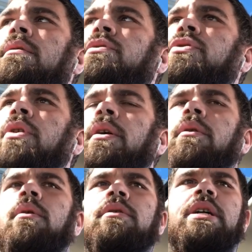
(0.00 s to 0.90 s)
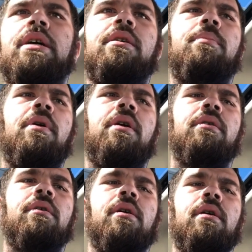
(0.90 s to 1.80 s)
so I go outside of the parking
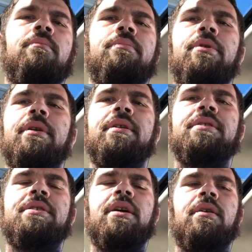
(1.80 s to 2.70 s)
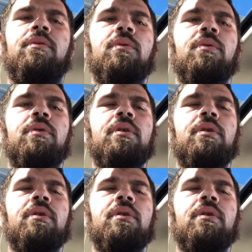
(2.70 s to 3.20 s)
lot, plug in the scan tool,